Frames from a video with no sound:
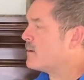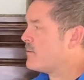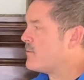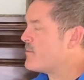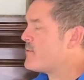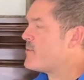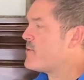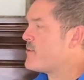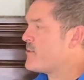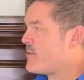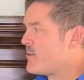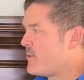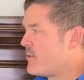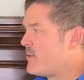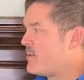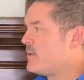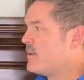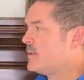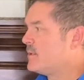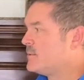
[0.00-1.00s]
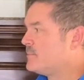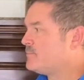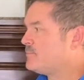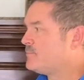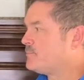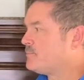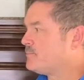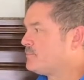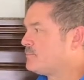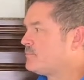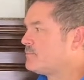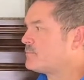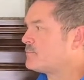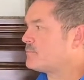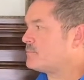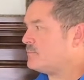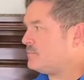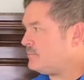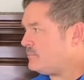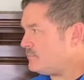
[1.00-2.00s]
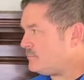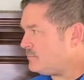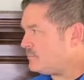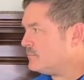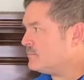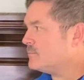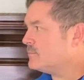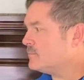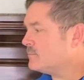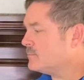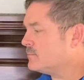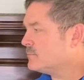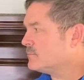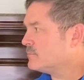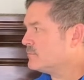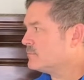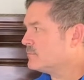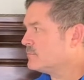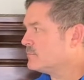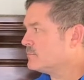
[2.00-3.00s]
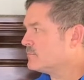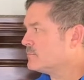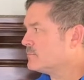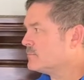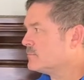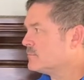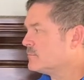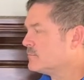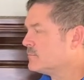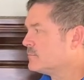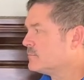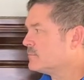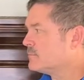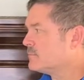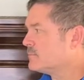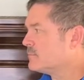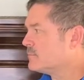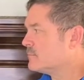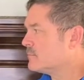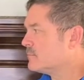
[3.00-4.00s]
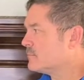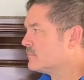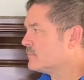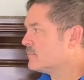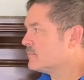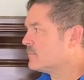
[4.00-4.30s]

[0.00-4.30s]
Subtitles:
to make a good impression. And so, but then our